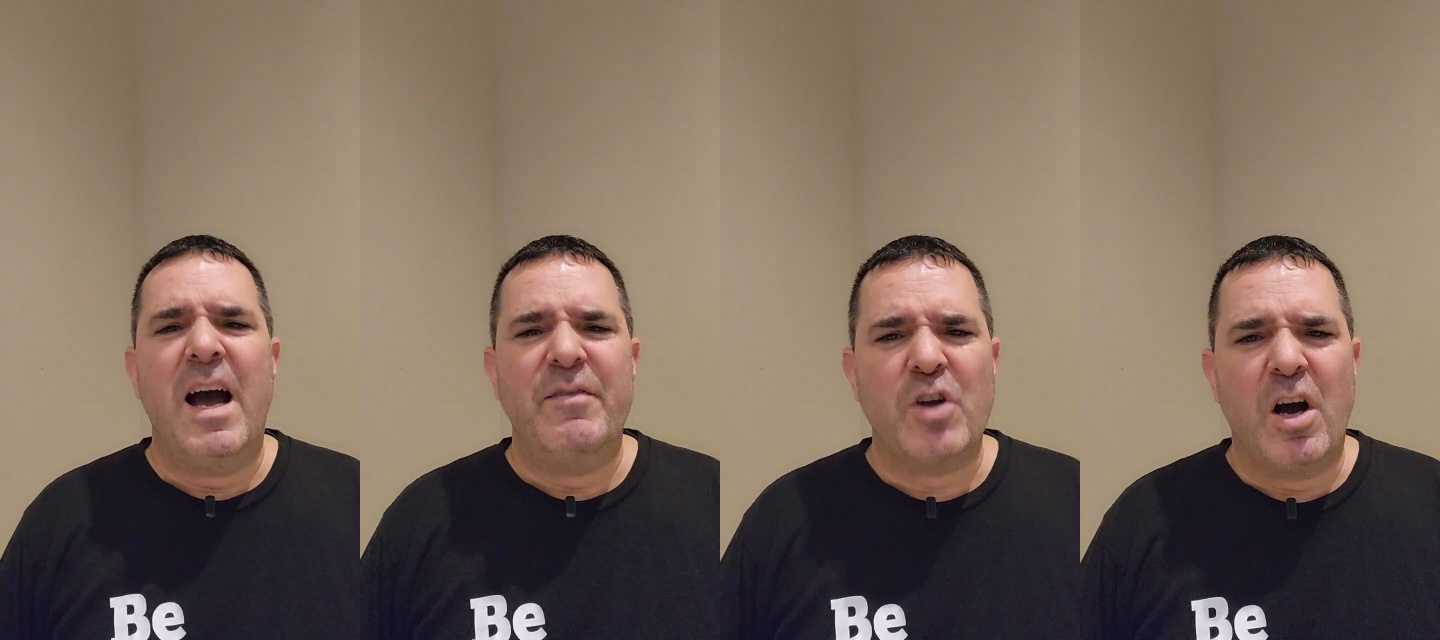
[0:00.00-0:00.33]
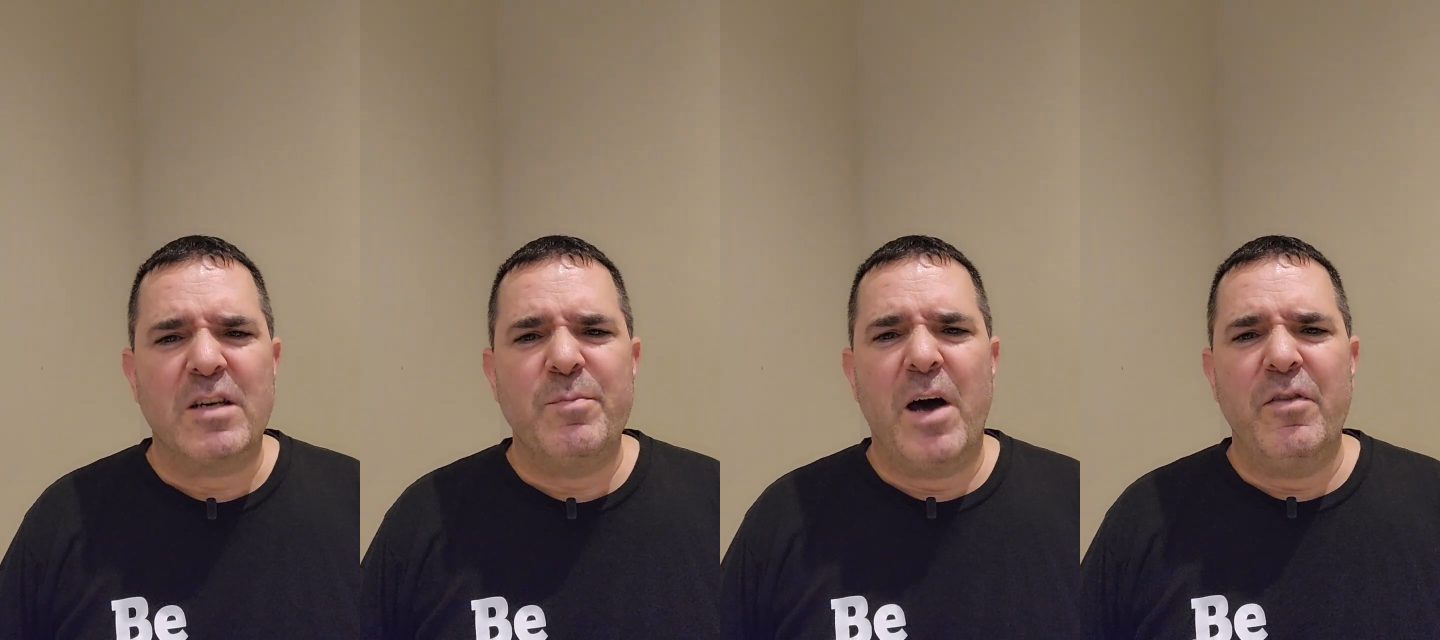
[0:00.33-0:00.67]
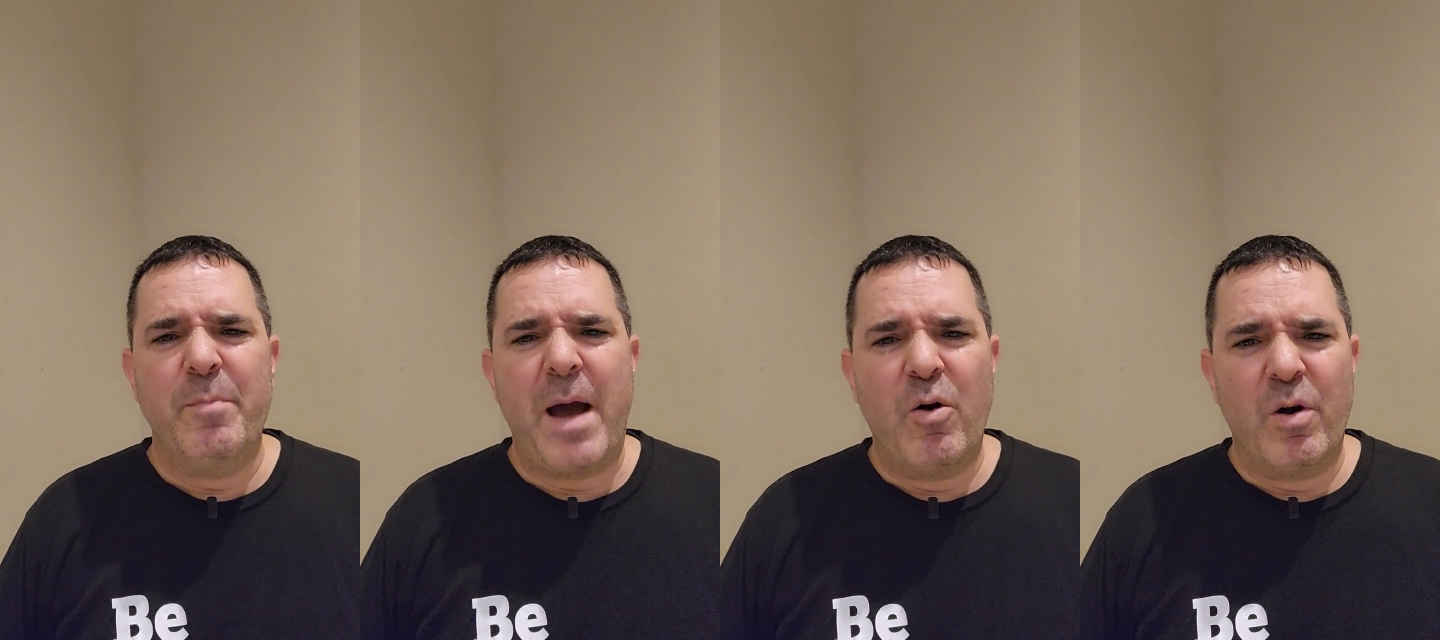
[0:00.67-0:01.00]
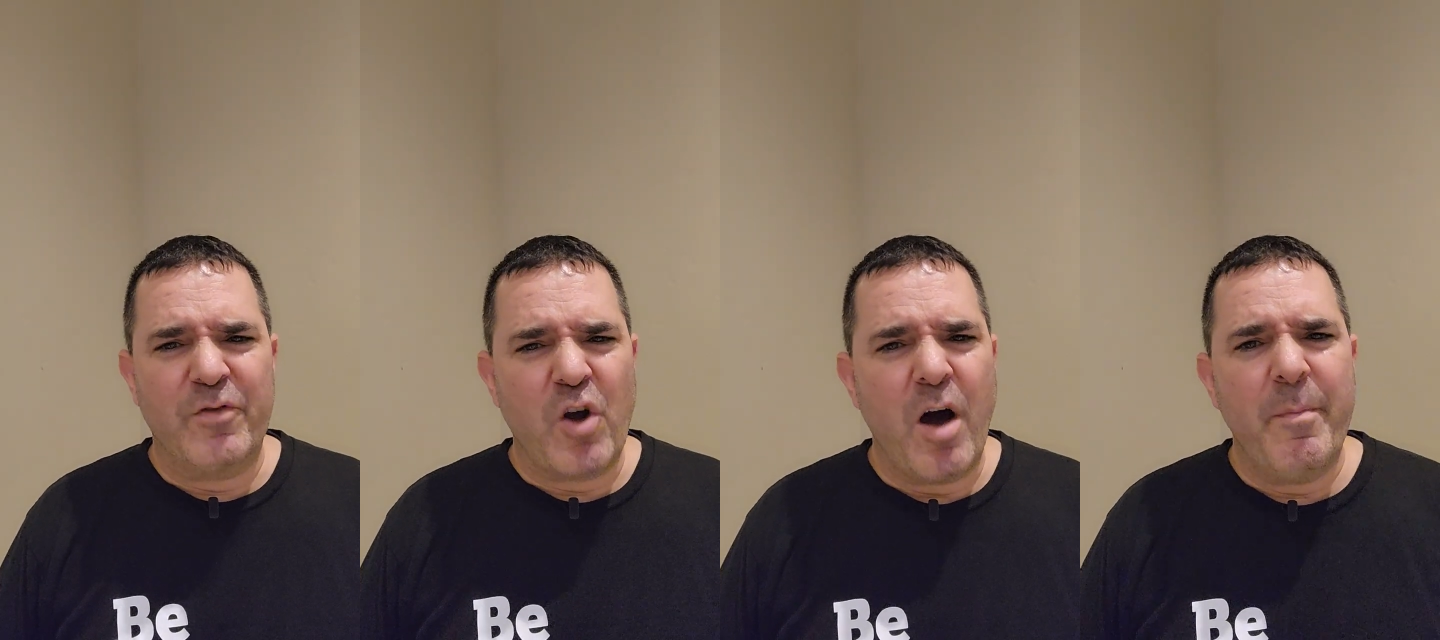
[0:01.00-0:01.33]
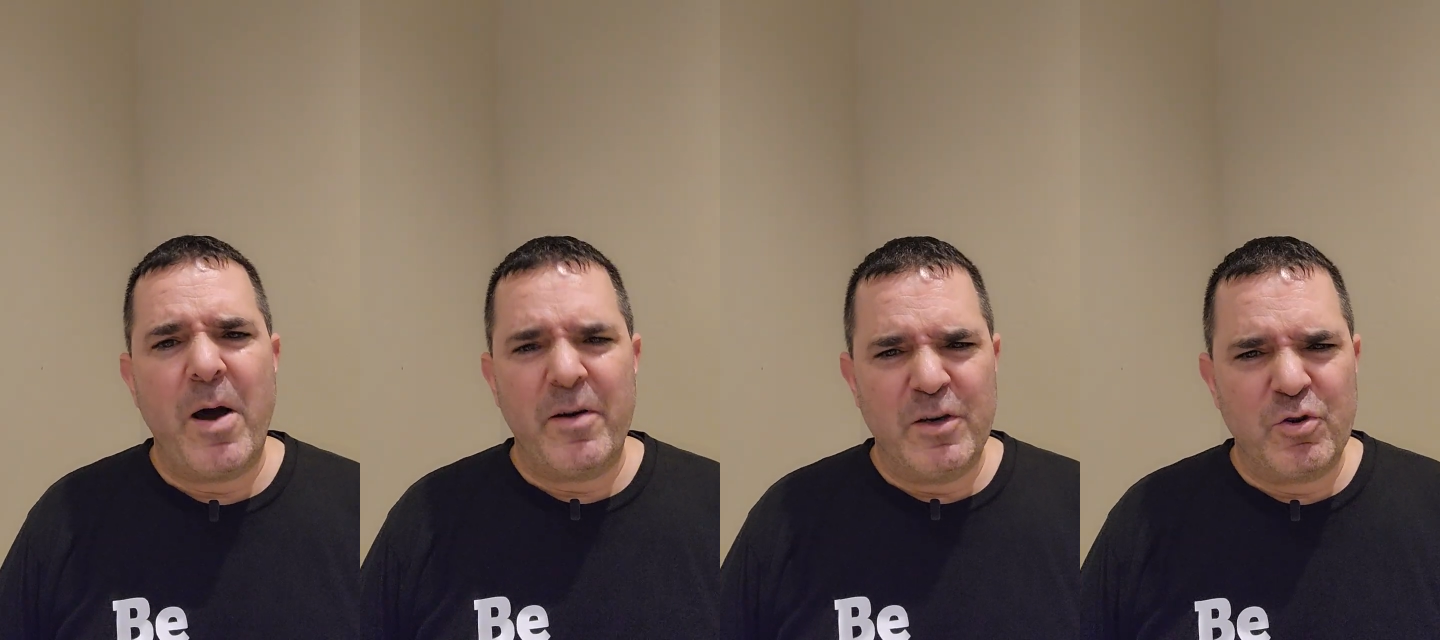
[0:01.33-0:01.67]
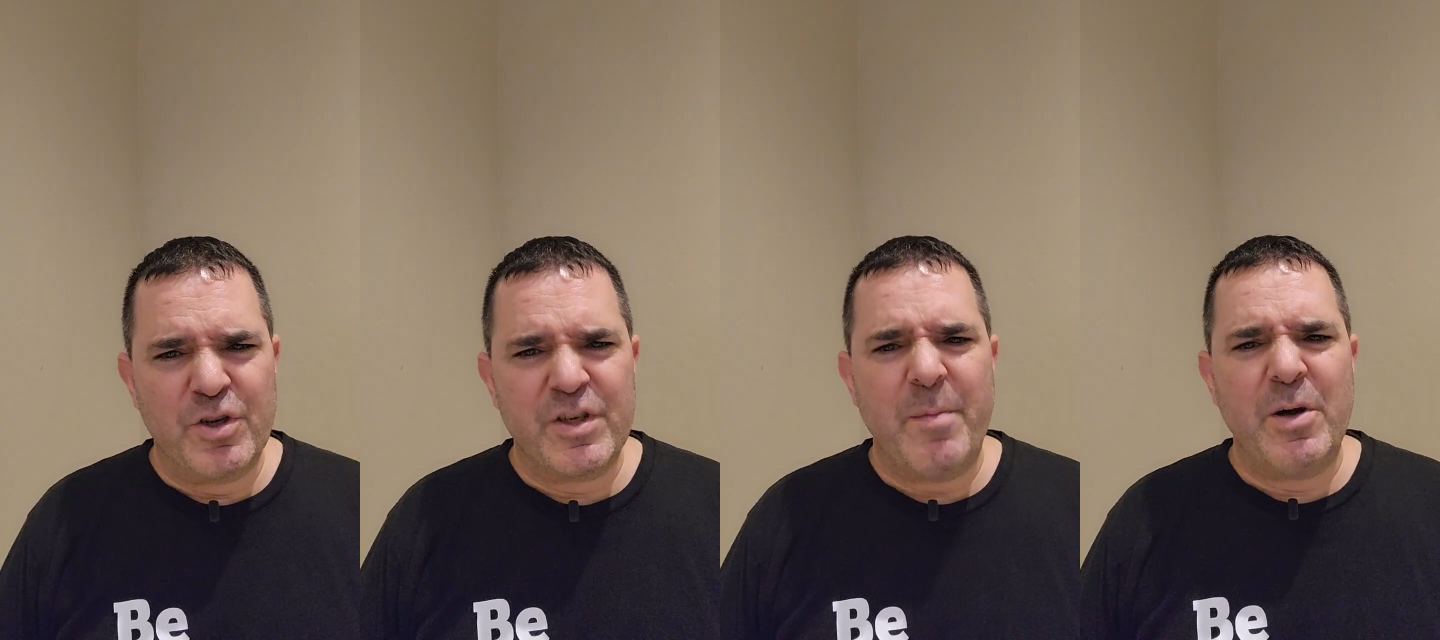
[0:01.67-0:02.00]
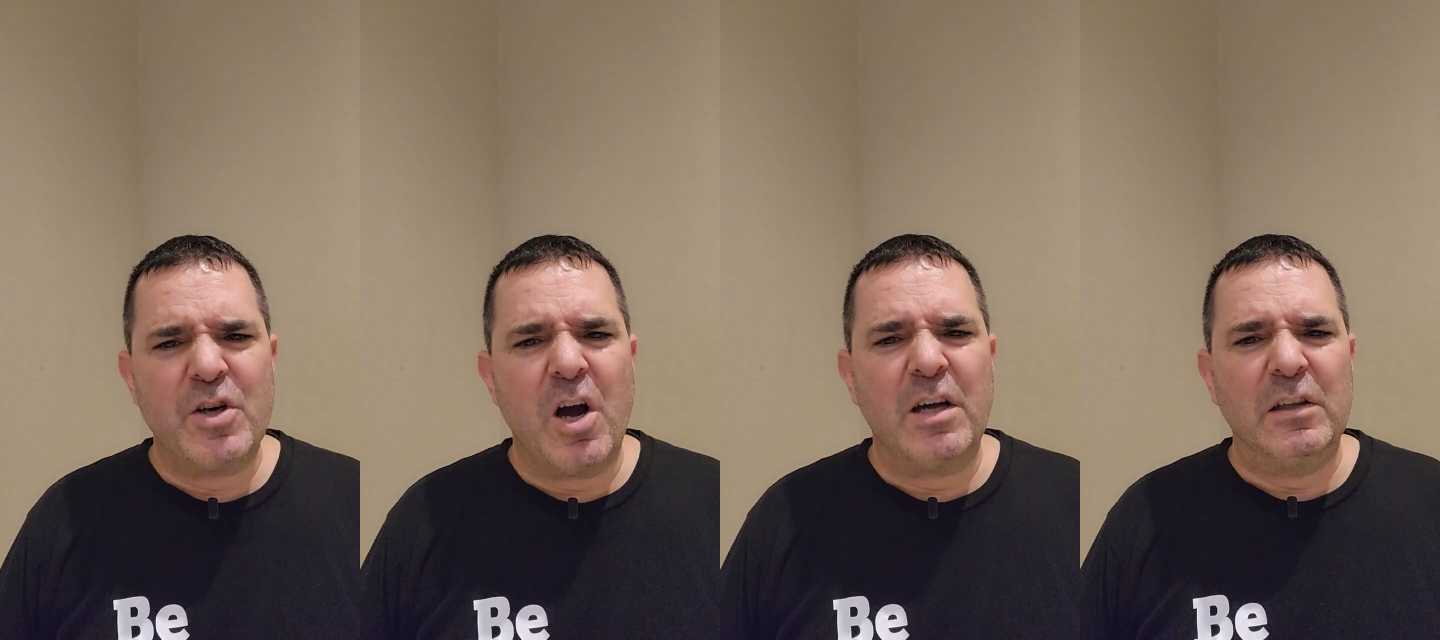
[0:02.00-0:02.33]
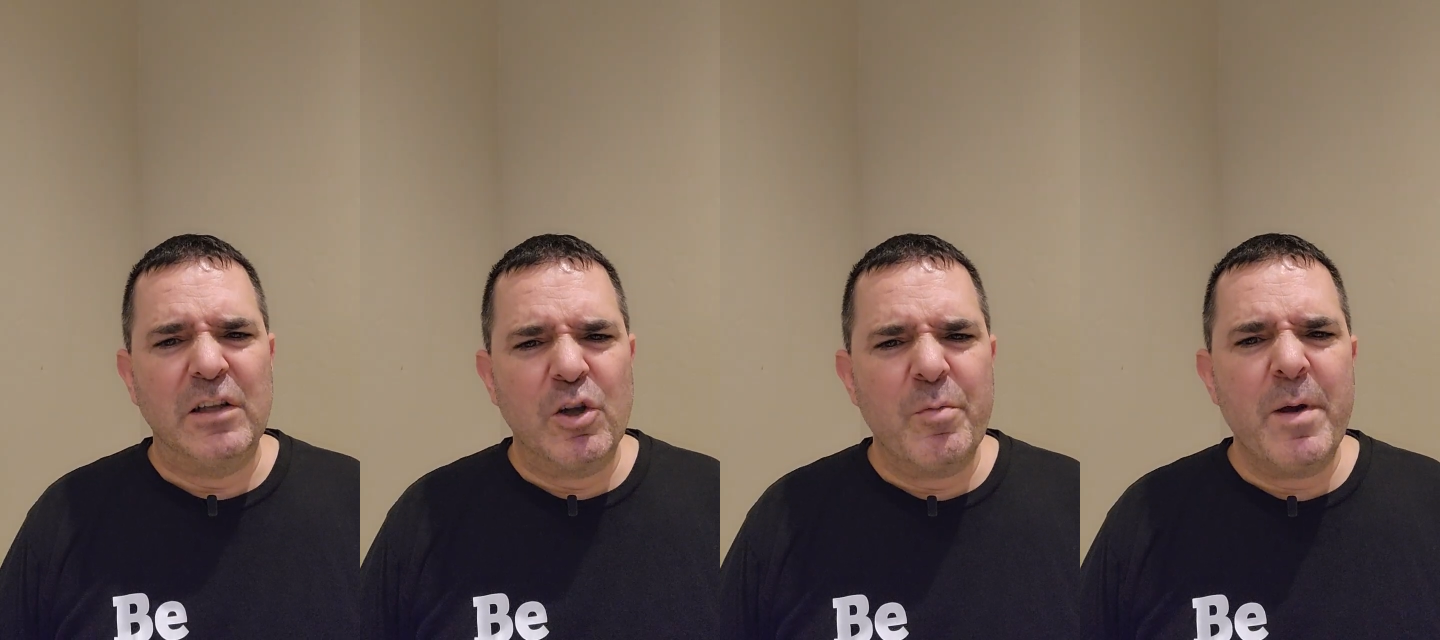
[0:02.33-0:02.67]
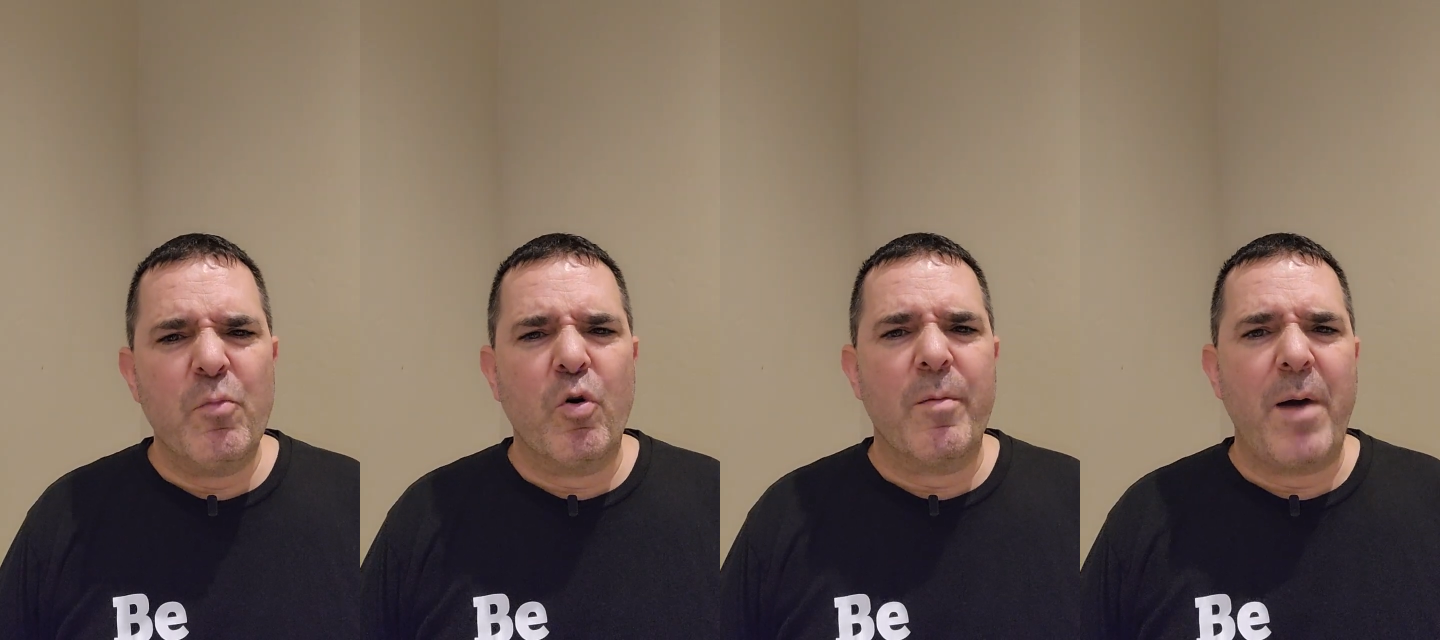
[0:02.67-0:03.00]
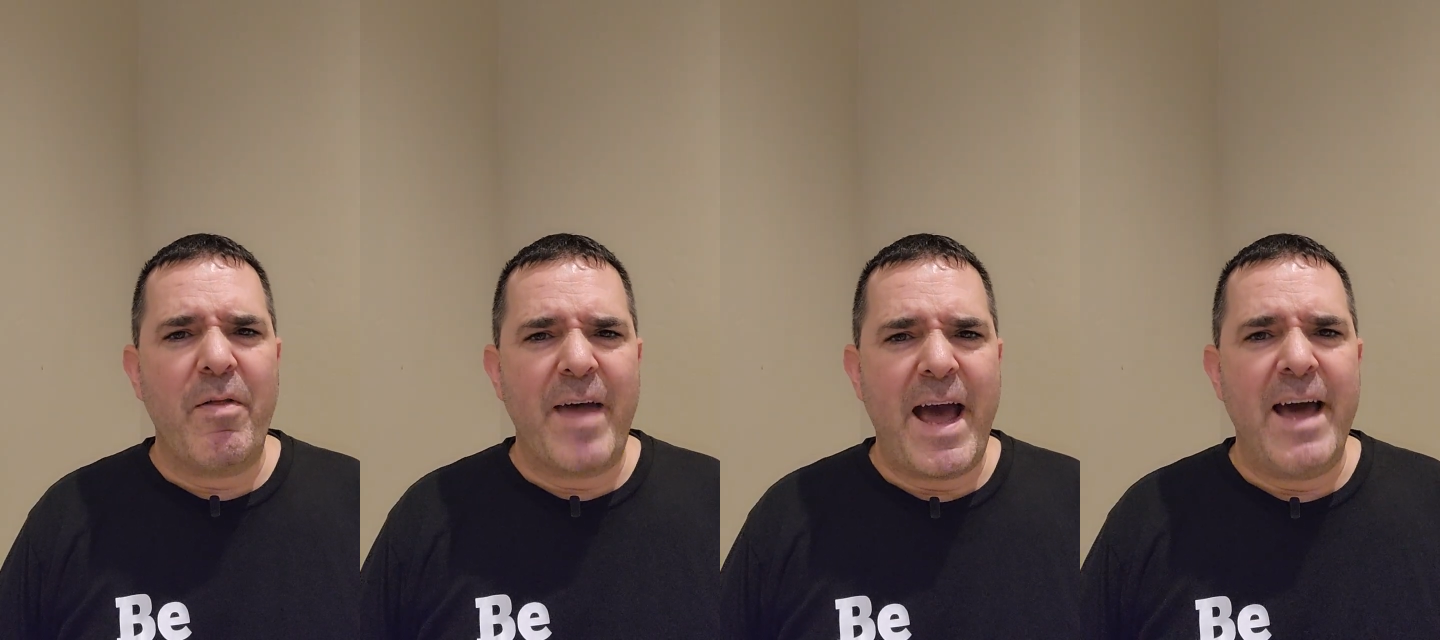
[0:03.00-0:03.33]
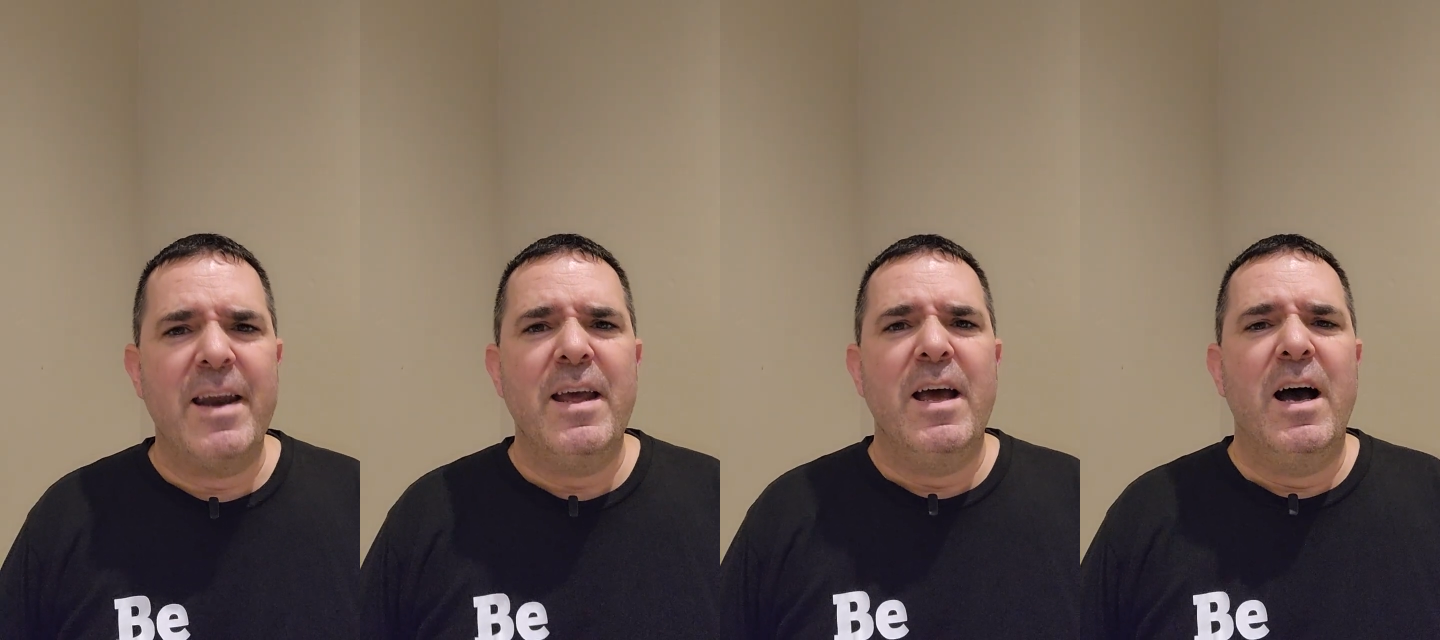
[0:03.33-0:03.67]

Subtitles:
I've talked about the power of compound interest. I'm going to talk a little bit more about that.